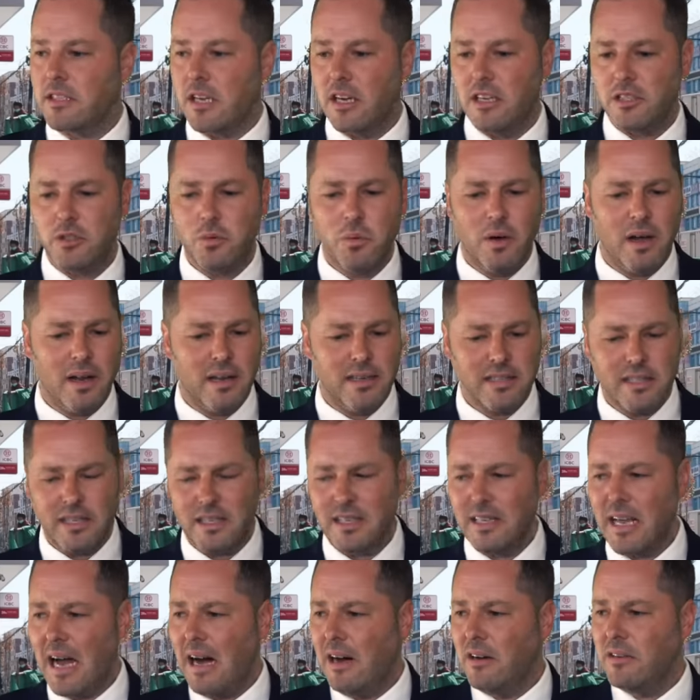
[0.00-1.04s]
as well as
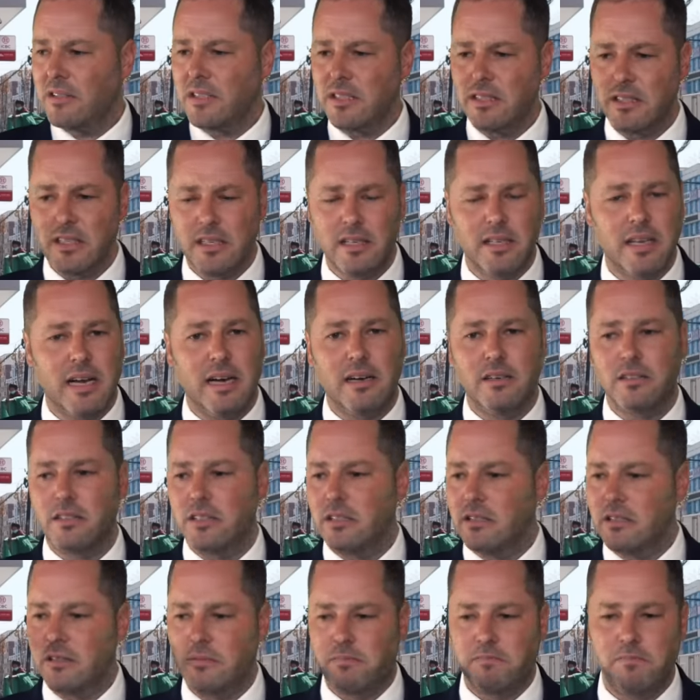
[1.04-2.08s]
thousands and
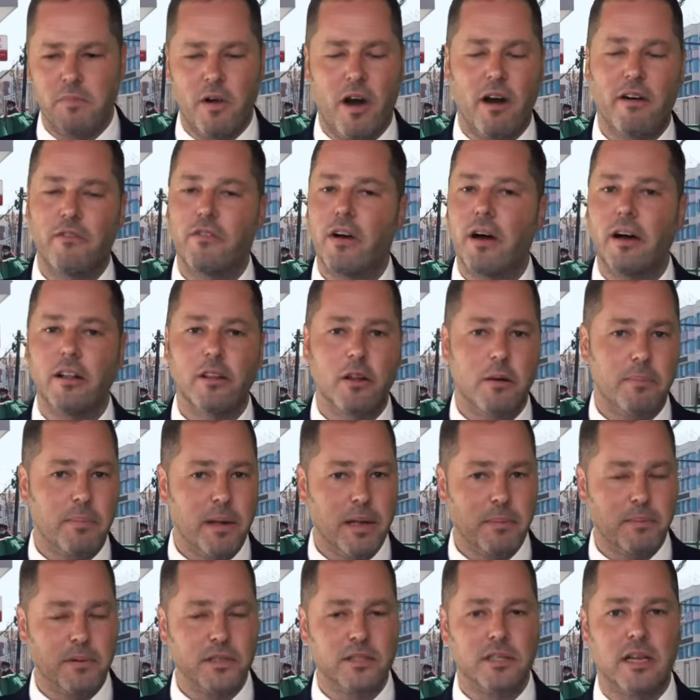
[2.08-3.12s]
thousands of other
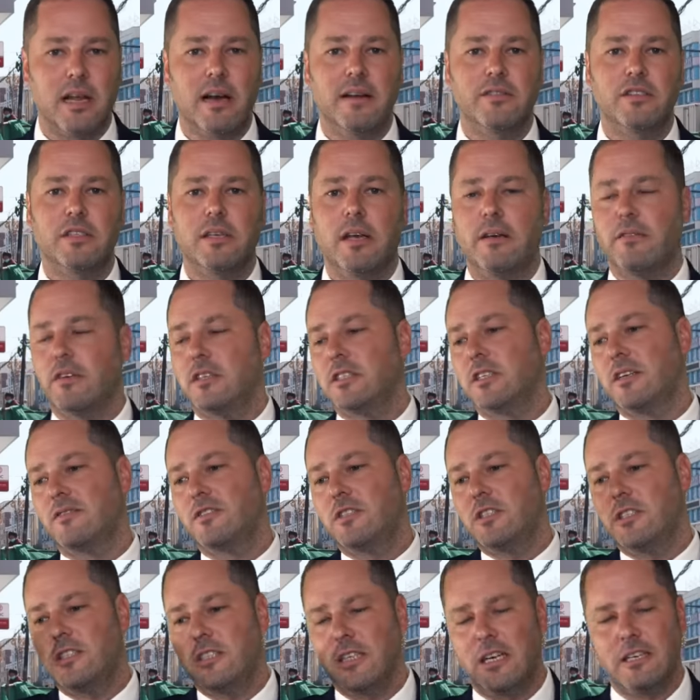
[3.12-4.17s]
people's life savings,
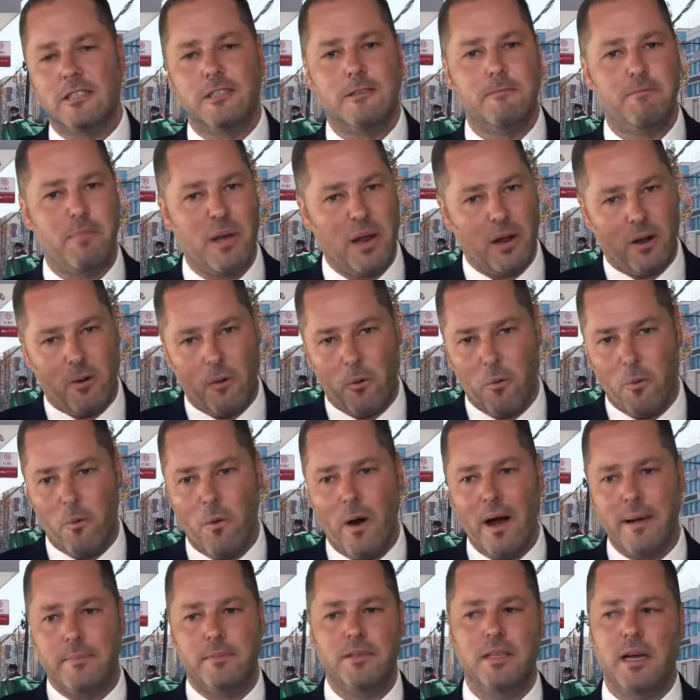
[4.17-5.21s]
have just been
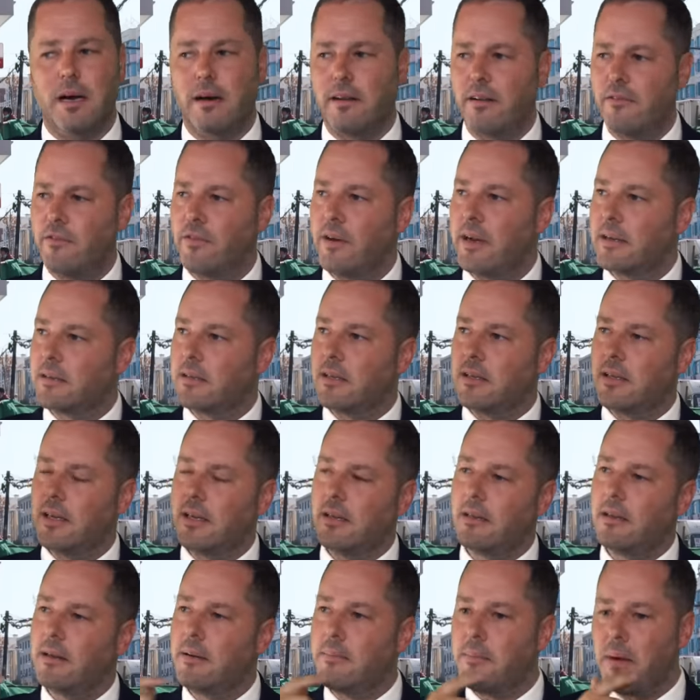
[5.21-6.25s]
wiped out. In fact, I
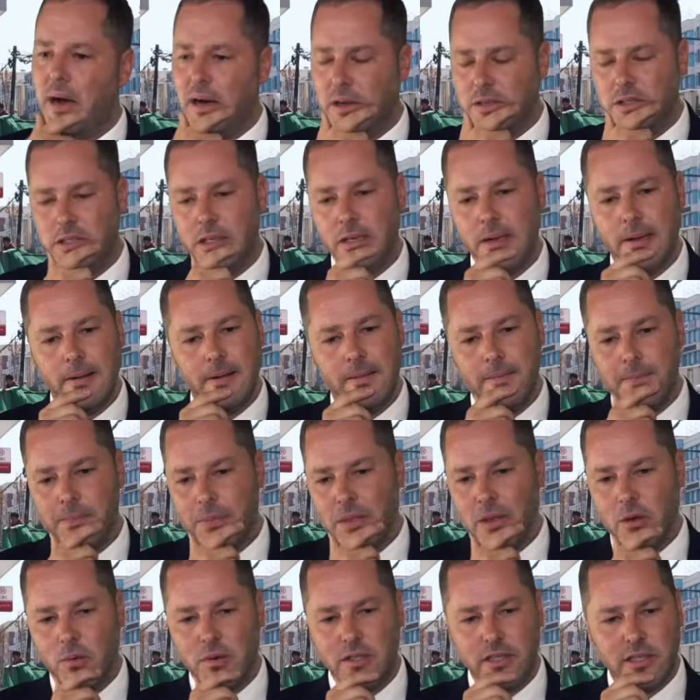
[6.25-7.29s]
think the amount
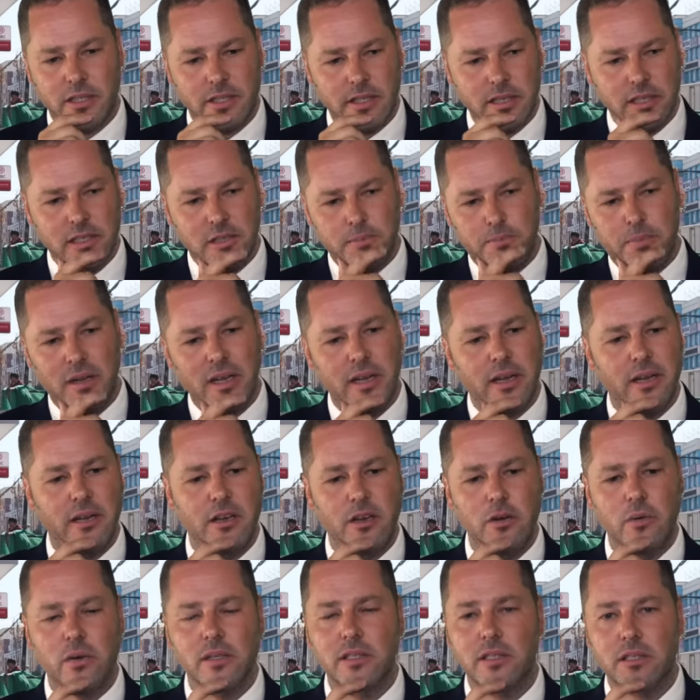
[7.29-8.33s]
was $6 billion
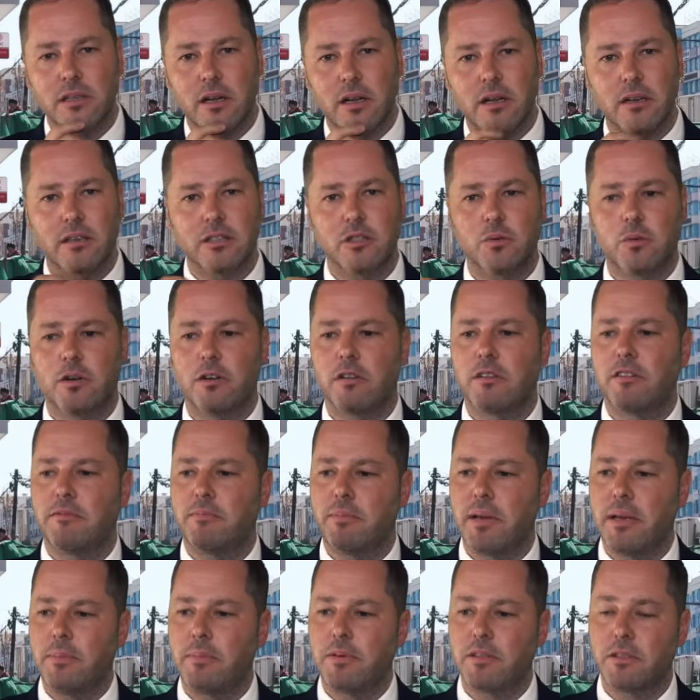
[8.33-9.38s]
worth of
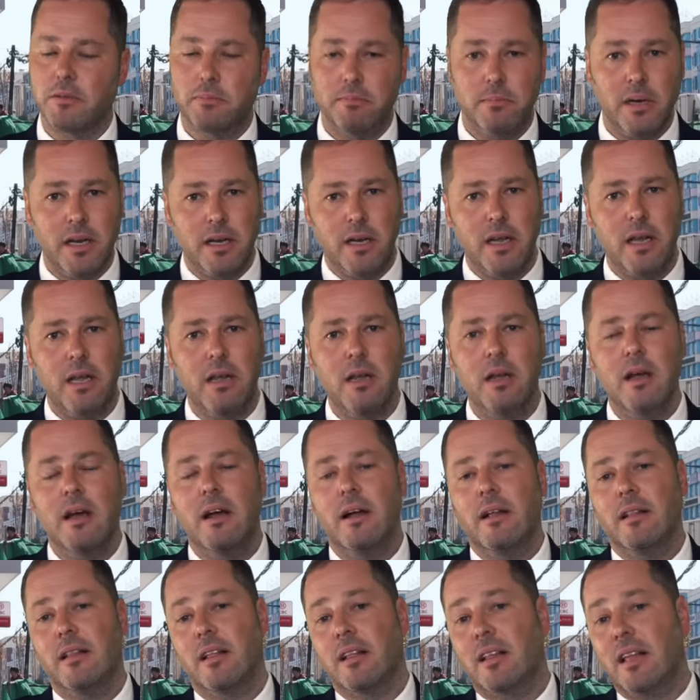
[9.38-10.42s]
people's money
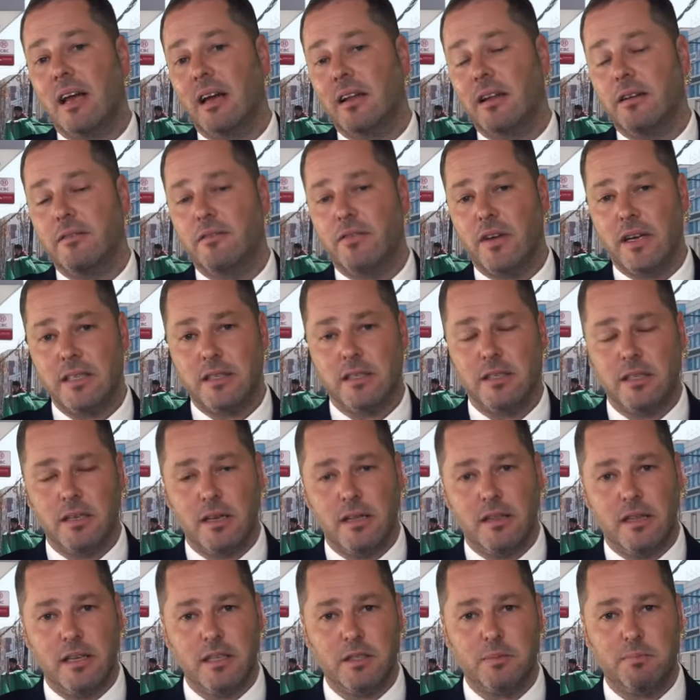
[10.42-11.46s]
that they had invested
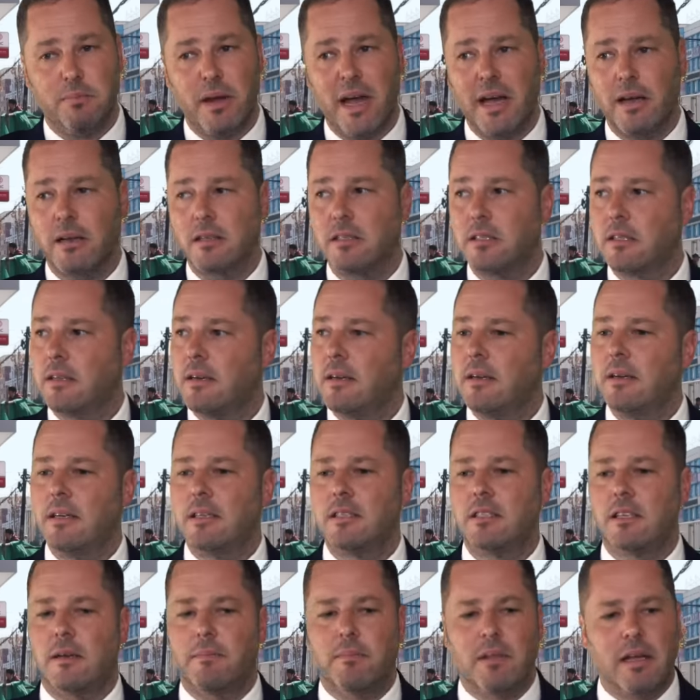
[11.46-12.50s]
in these banks.
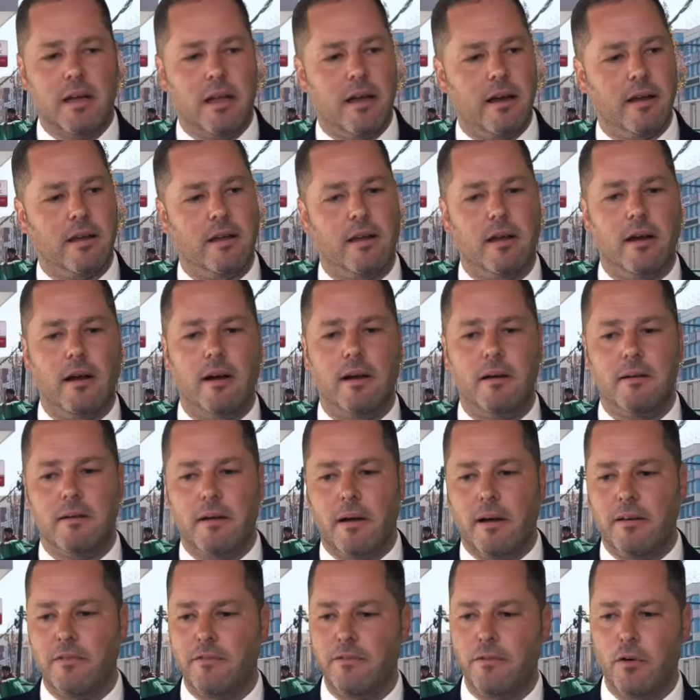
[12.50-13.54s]
Something like
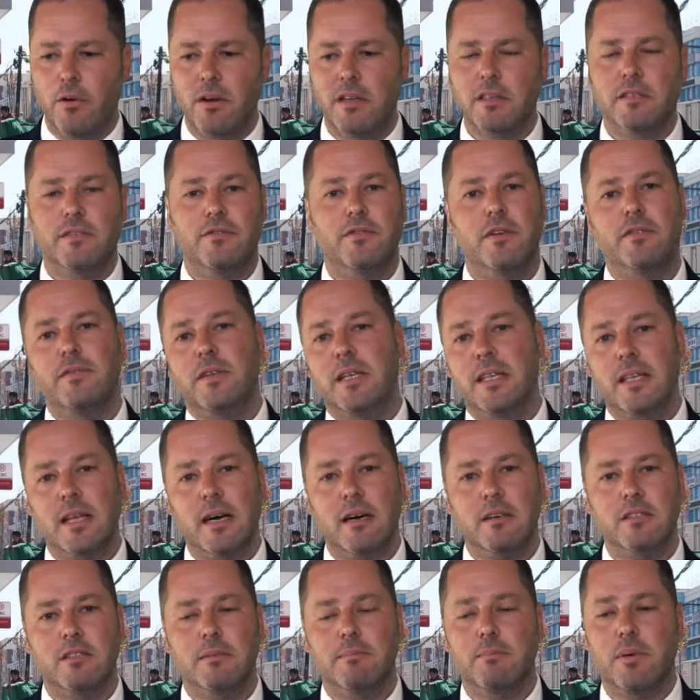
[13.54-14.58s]
40 to
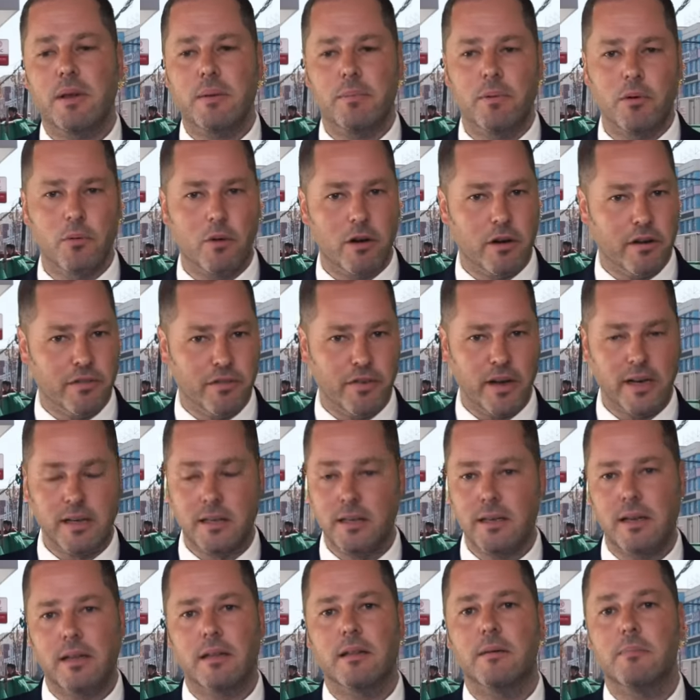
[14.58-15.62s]
50,000 people were
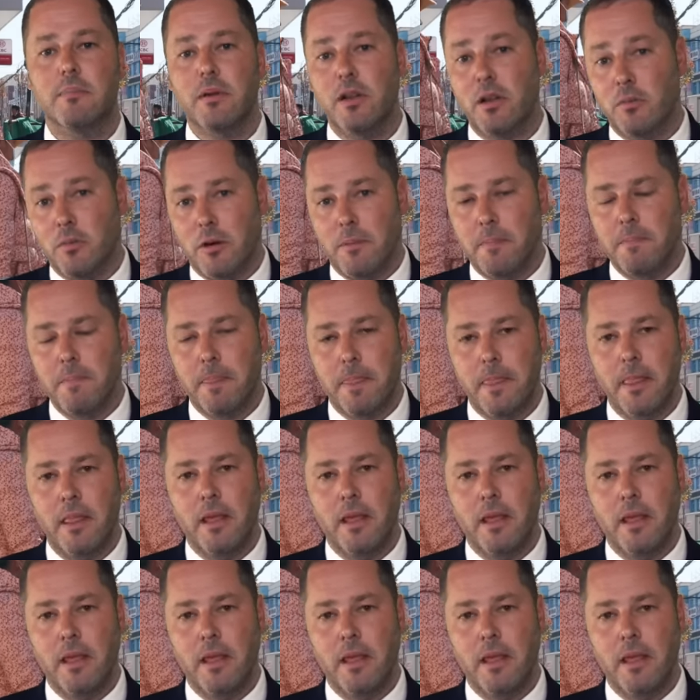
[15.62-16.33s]
affected at the minimum.